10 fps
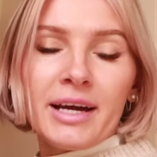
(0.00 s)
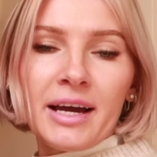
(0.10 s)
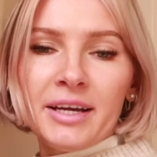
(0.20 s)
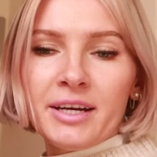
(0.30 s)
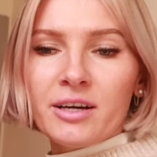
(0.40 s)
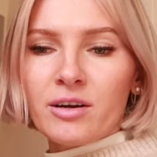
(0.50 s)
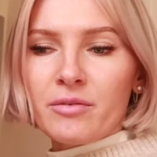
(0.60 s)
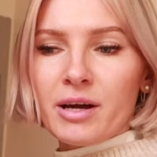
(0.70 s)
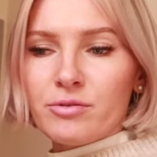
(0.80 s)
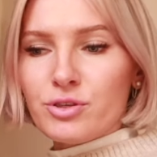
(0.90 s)
got here
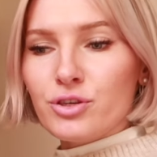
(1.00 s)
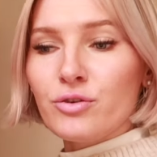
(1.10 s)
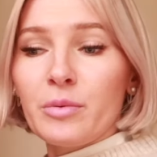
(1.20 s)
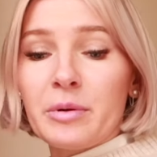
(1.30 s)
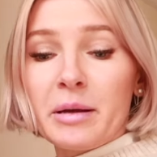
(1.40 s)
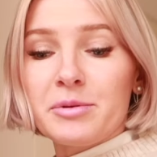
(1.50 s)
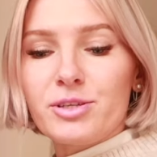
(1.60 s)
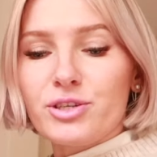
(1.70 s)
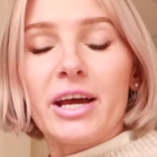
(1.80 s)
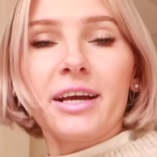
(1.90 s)
around 2 and we were able to
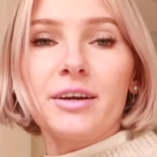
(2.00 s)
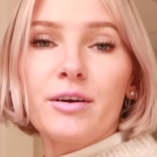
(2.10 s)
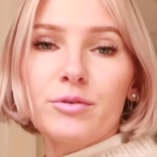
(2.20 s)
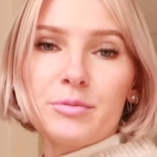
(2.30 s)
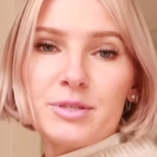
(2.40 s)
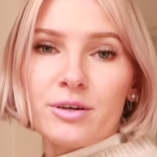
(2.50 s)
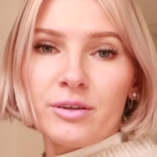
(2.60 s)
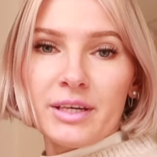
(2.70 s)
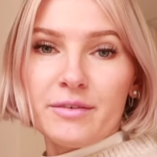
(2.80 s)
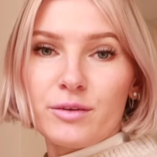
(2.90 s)
check in. Our room is
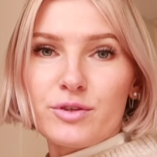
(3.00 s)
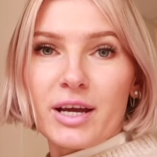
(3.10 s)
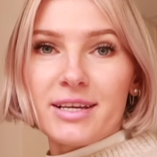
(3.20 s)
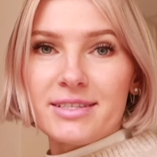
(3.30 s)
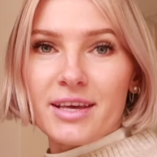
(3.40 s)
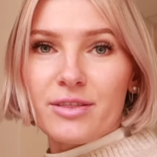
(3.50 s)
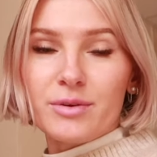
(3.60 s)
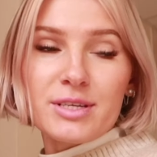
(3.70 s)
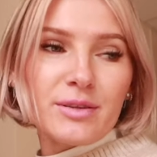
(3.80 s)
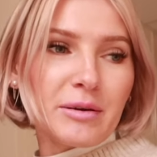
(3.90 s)
early even though check-in's at
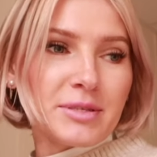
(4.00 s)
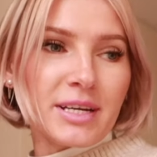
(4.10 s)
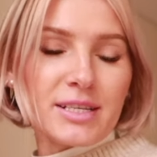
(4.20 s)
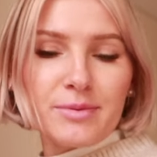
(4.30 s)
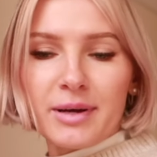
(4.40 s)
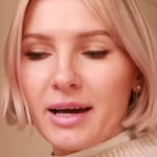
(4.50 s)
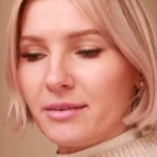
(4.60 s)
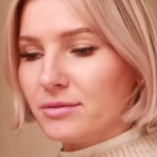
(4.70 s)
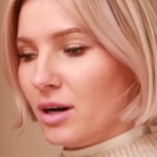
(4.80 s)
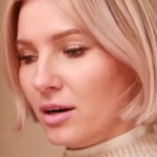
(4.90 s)
3, so that was nice. We got
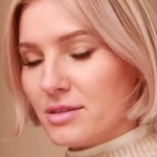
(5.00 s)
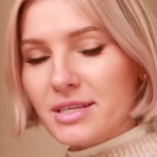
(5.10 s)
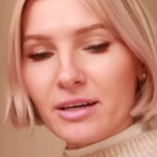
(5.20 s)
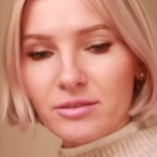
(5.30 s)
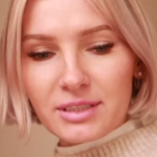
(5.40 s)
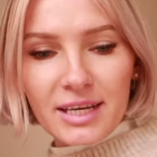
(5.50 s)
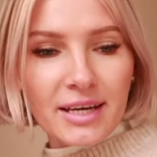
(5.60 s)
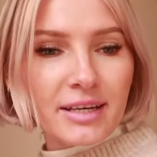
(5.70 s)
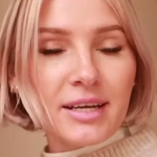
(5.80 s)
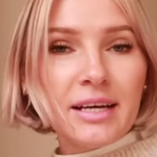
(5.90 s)
all settled
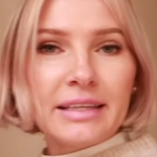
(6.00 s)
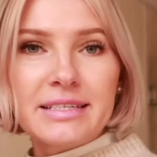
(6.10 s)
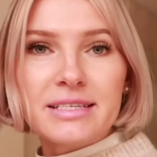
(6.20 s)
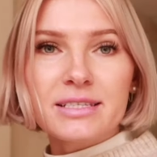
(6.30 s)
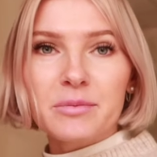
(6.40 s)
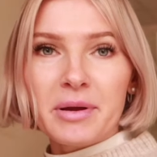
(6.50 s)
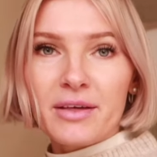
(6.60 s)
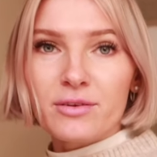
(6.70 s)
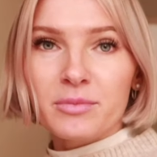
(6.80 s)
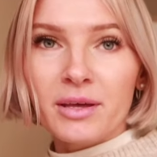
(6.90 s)
in. This is their
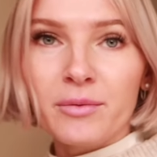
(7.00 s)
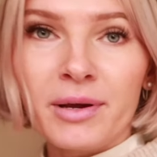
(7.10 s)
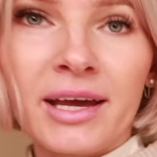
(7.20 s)
bathroom, by the way.